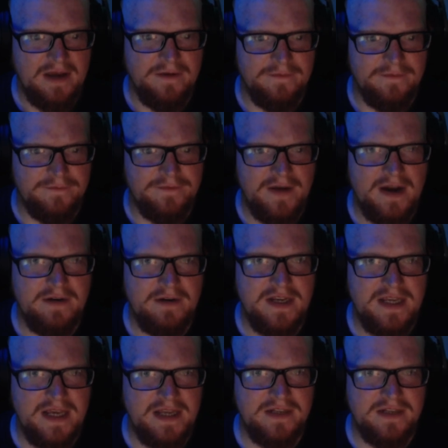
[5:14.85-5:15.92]
Very
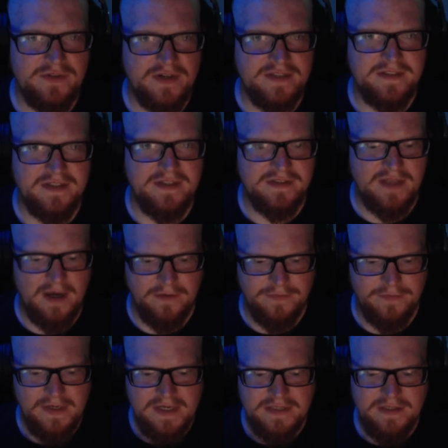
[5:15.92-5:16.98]
interesting stuff.
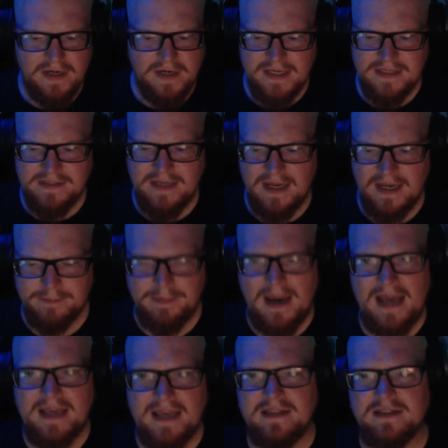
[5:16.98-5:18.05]
So, like I said,
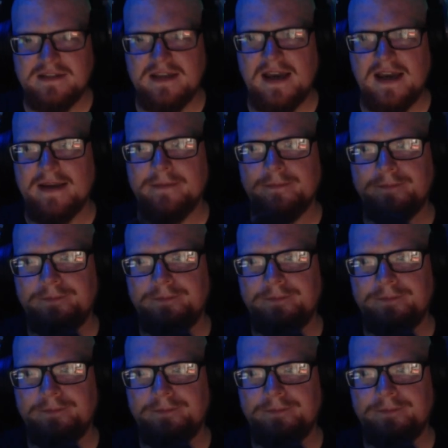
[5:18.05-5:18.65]
back in the day,